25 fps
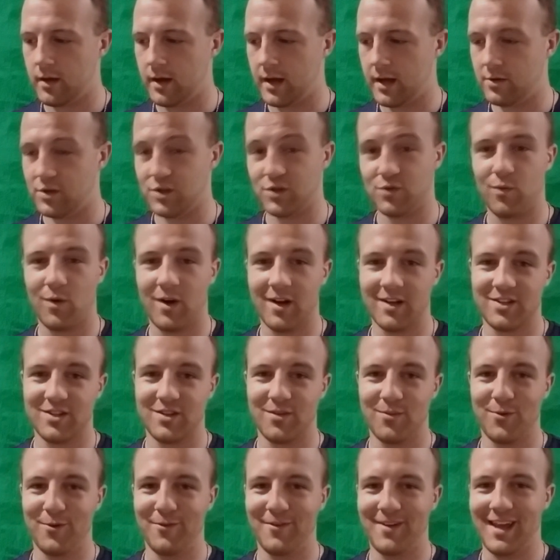I just watched
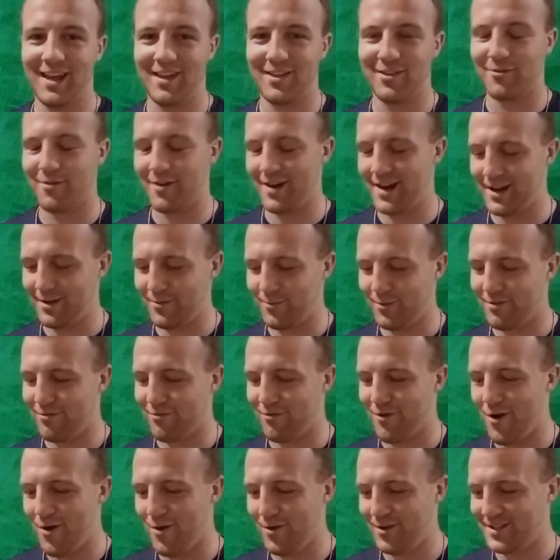the movie 8th Grade
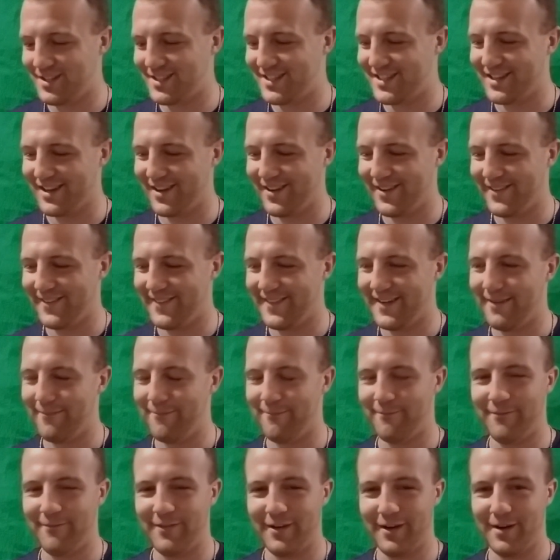with Rose, so
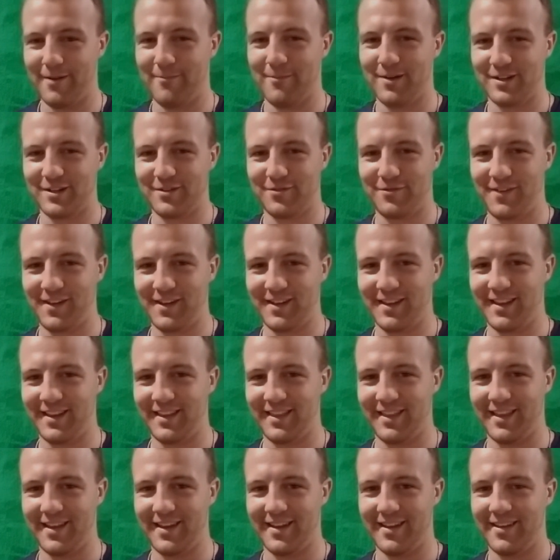I'm very much
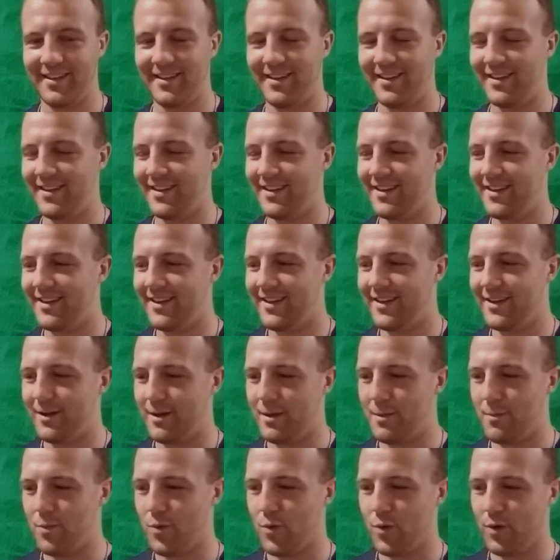feeling the
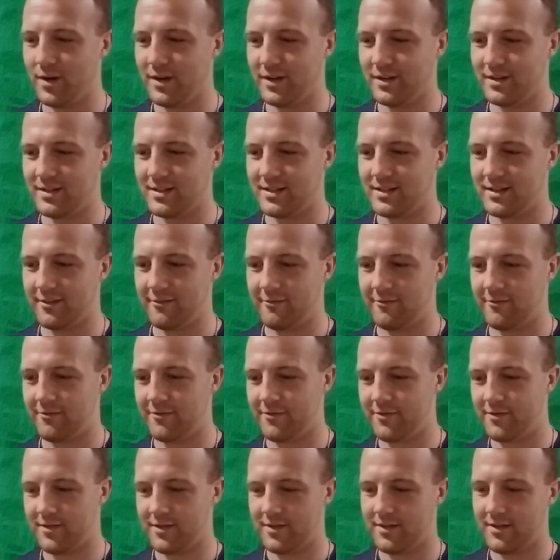importance
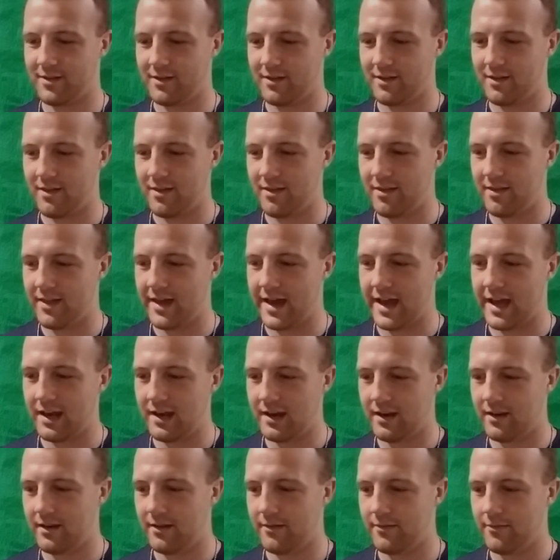of
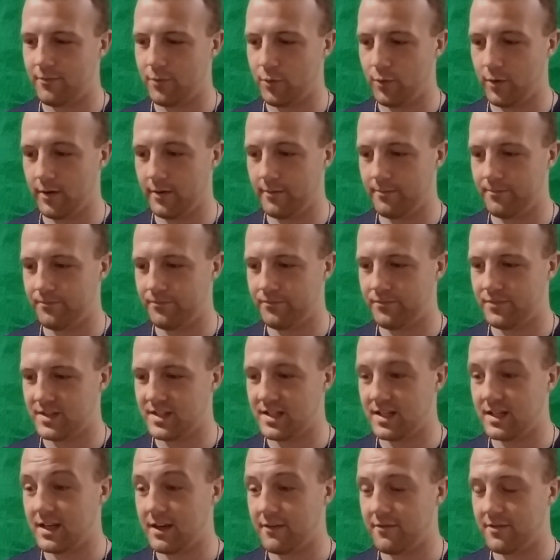that, or
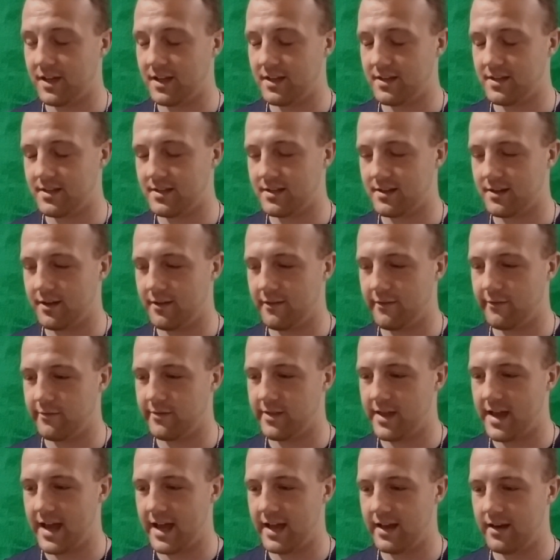significance of
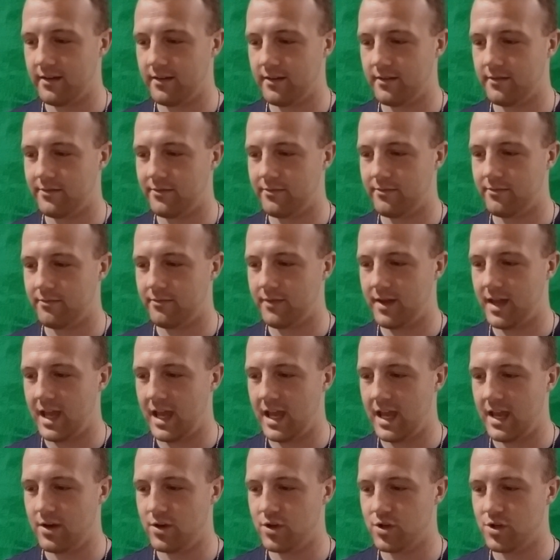that
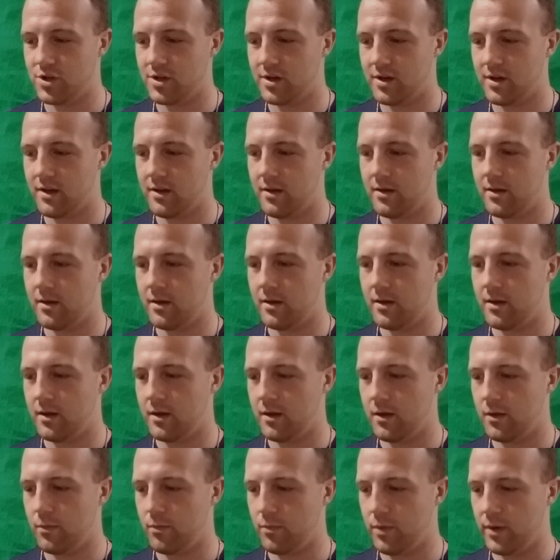age.
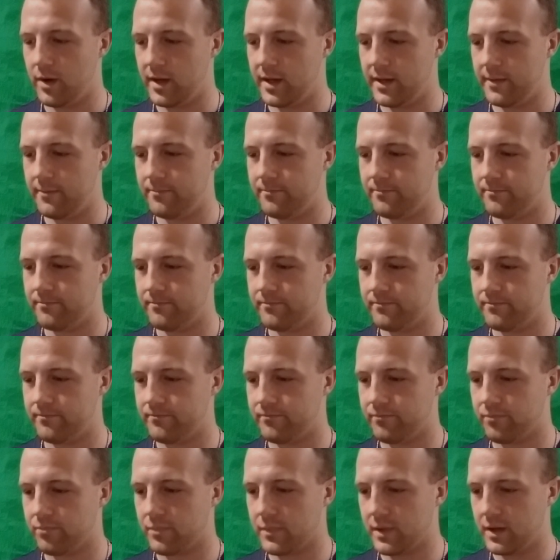But,
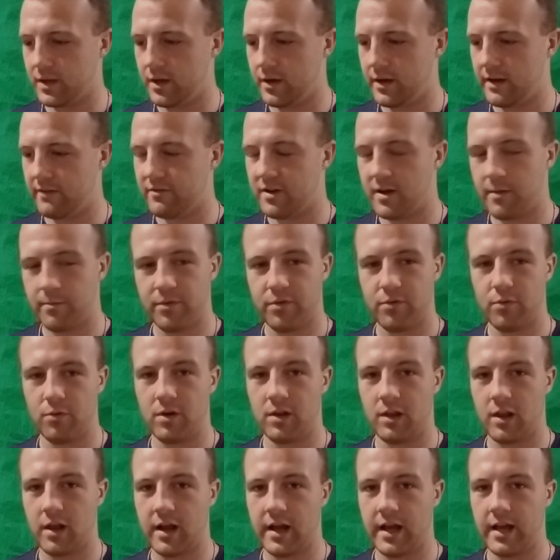I've come through a
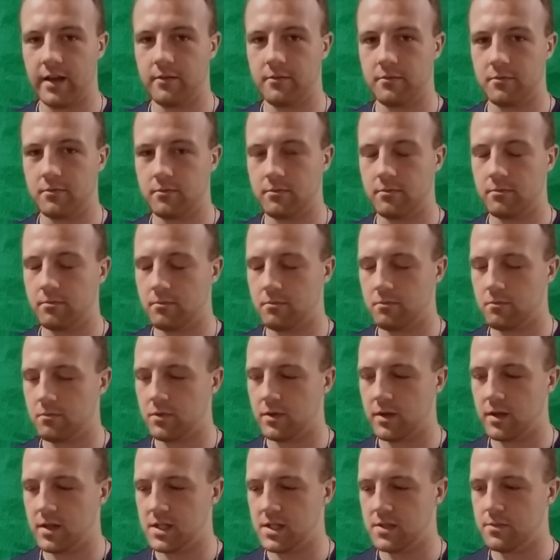lot
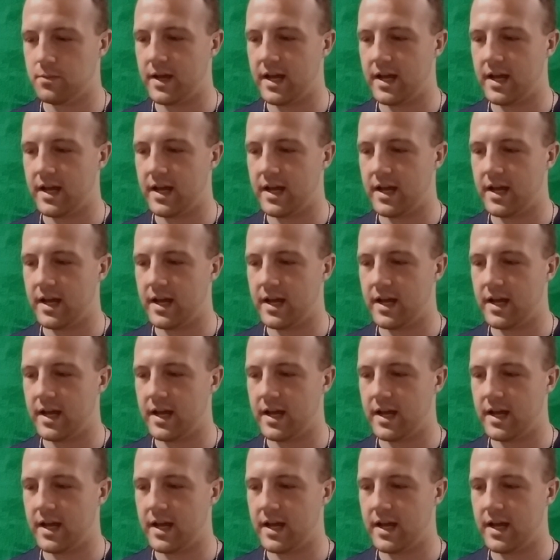these